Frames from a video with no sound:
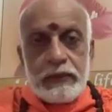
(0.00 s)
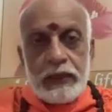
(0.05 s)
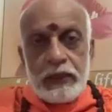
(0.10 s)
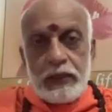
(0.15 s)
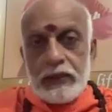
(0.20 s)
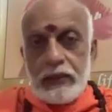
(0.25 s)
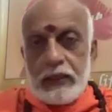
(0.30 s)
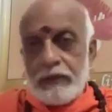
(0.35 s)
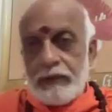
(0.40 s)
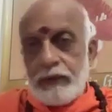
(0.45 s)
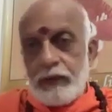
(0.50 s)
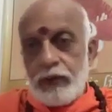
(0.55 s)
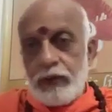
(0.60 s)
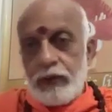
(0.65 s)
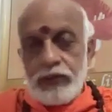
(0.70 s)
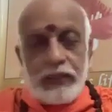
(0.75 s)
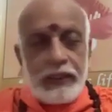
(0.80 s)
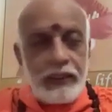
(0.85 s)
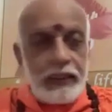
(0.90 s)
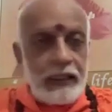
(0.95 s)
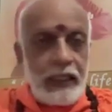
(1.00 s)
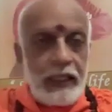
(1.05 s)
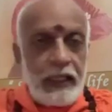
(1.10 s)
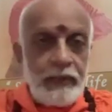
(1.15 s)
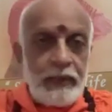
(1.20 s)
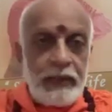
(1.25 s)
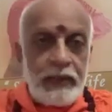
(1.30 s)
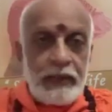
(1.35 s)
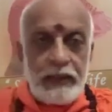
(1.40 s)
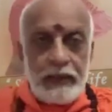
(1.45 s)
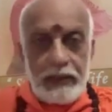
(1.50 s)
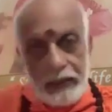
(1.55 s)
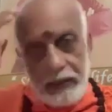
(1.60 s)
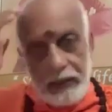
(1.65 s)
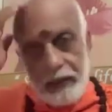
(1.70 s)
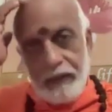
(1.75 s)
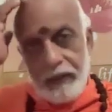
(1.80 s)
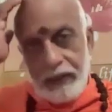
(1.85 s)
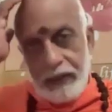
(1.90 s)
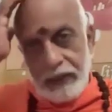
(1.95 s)
Because unfortunately, I'll be
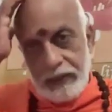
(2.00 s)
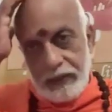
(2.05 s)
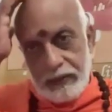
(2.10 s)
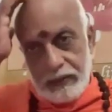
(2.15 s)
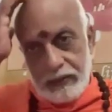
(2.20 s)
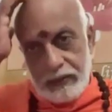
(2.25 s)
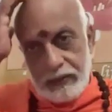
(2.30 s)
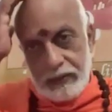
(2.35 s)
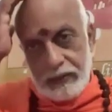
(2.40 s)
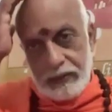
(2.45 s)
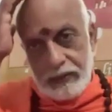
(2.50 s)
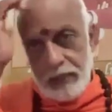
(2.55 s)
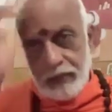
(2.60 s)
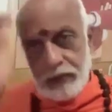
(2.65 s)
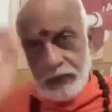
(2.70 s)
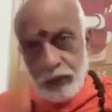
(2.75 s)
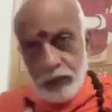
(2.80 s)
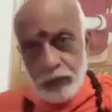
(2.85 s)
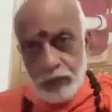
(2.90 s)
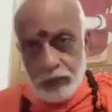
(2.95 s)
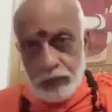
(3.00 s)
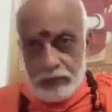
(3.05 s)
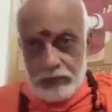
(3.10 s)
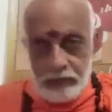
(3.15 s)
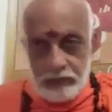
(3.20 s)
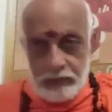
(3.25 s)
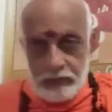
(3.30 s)
leaving soon.